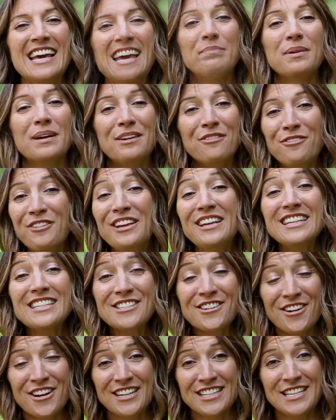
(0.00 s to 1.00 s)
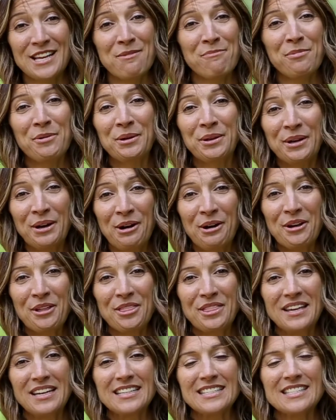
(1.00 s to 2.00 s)
But if he's our example in all
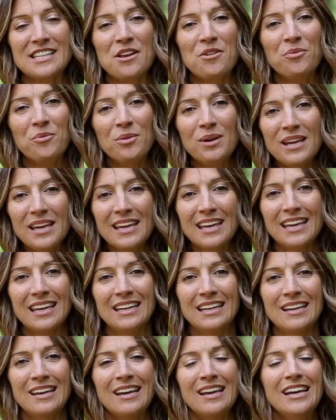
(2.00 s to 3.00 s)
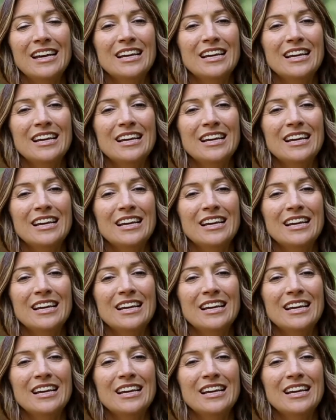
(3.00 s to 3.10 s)
things, then we can